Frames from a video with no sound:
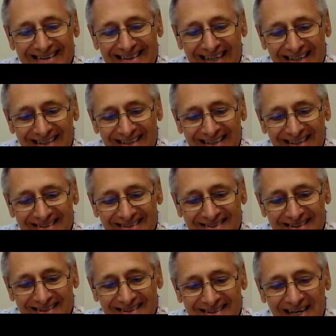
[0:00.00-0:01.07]
takes
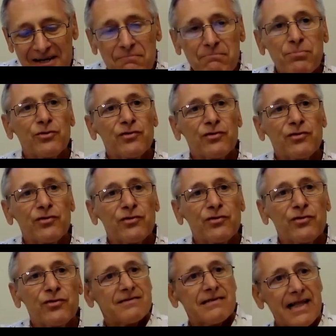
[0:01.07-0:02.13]
input
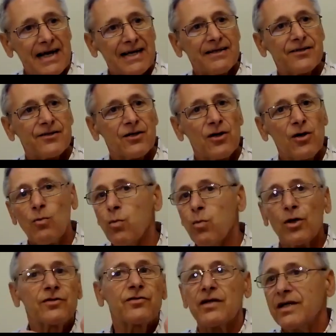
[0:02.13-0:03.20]
strings like
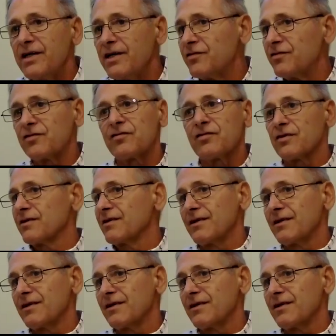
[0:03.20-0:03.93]
what is